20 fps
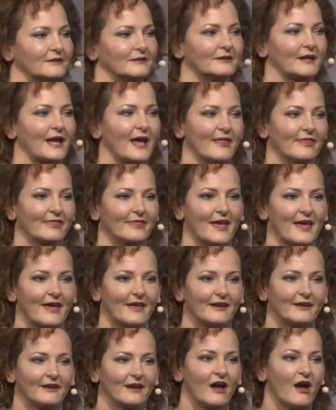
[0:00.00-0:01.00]
And
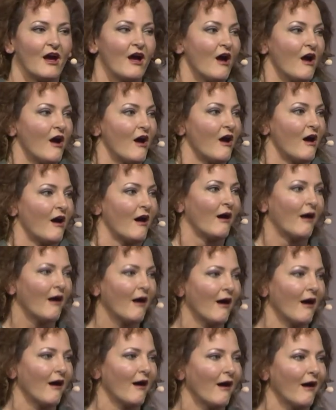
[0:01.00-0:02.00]
then,
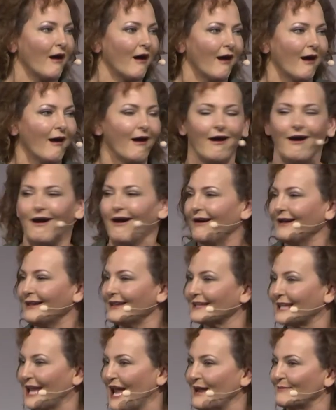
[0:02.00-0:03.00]
oh, it
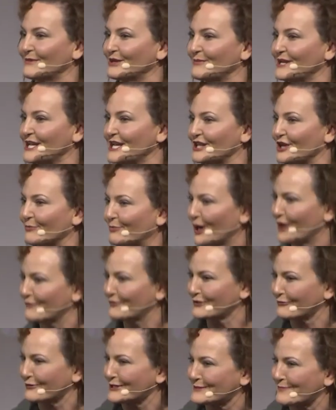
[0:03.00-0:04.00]
came to me, the perfect
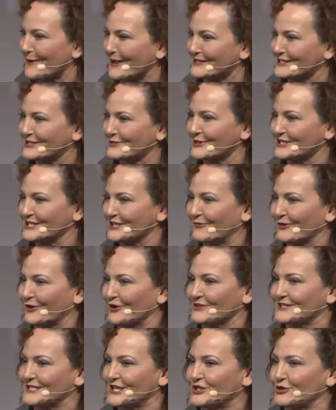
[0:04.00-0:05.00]
response to a difficult
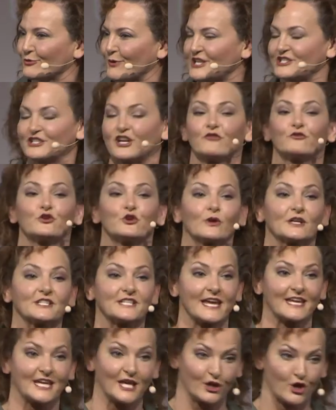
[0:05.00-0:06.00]
situation. And if you are
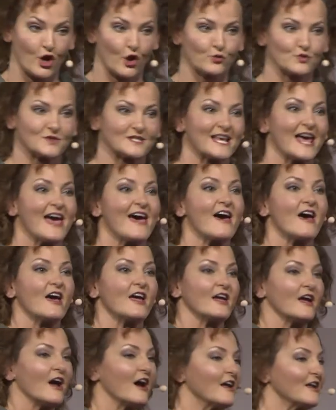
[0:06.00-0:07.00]
taking notes,
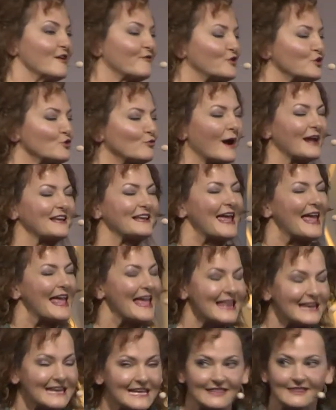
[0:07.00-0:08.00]
if you write
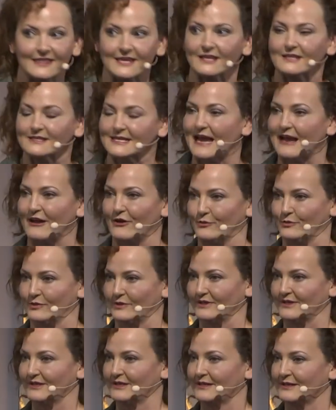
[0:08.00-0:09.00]
anything down
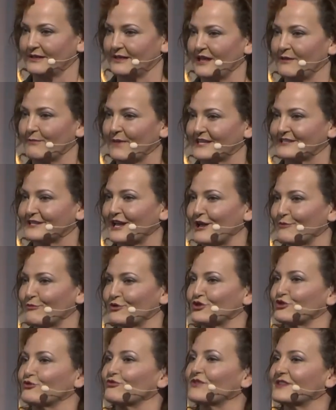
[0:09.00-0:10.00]
in my time with
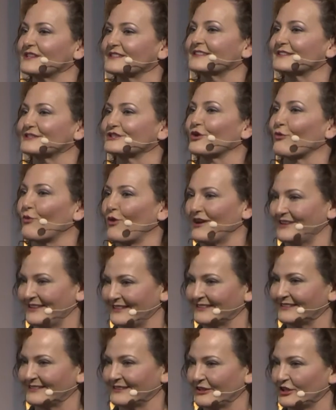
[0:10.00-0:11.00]
you, this is the one
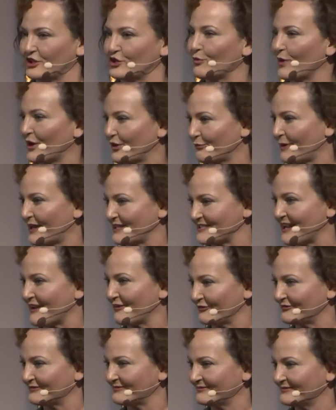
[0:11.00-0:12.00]
you want to write down.
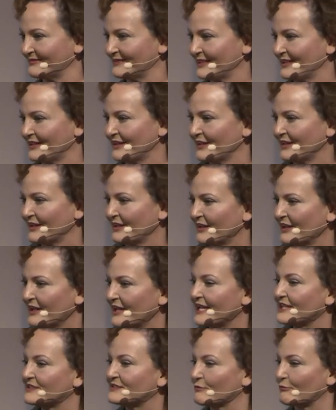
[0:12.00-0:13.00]

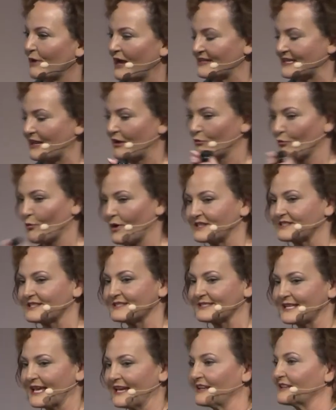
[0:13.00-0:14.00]
It's write down what to
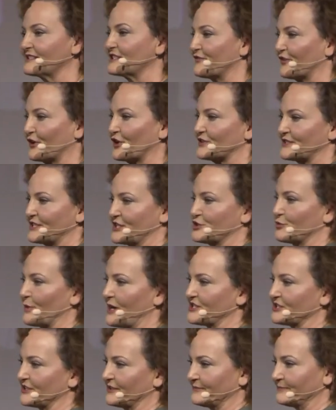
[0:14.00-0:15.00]
say in a difficult
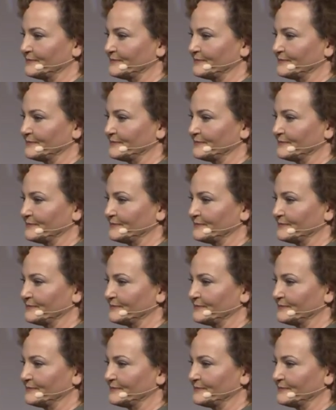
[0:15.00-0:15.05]
situation.